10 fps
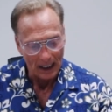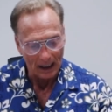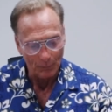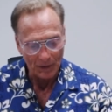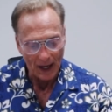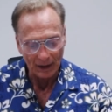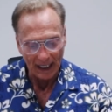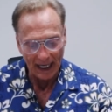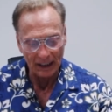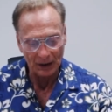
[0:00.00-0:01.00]
without
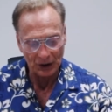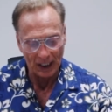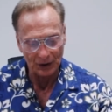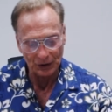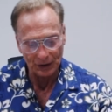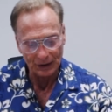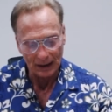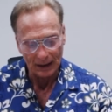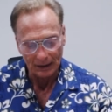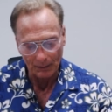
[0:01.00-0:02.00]
any changes
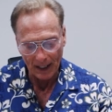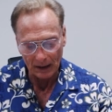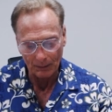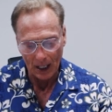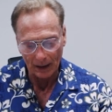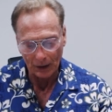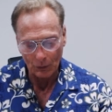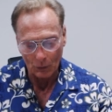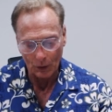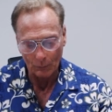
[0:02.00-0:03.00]
to metabolic
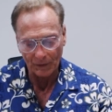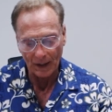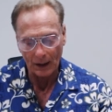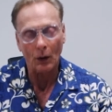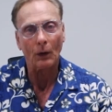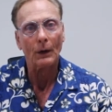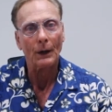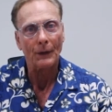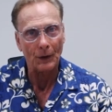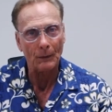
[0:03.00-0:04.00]
or what they call
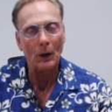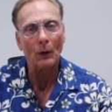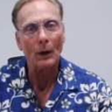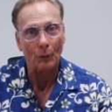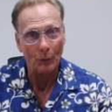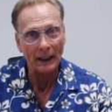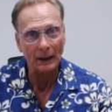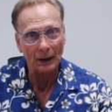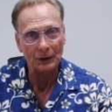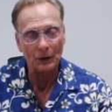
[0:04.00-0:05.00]

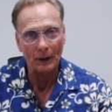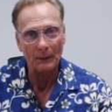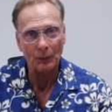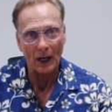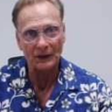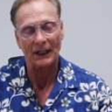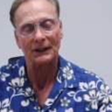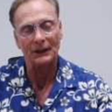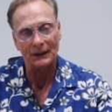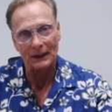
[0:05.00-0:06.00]
thermoregulatory processes,